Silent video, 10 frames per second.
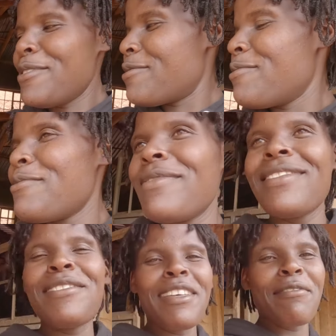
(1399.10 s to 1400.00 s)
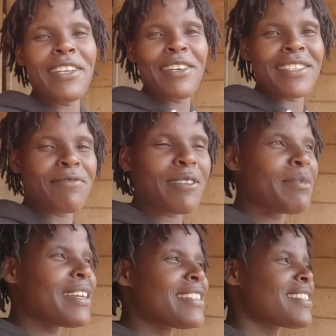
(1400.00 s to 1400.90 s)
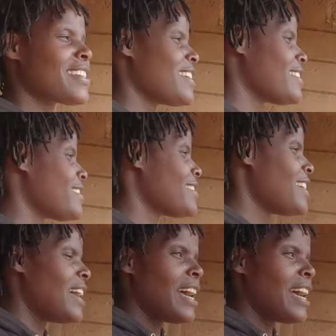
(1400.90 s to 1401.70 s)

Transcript: used to do the videos from the streets.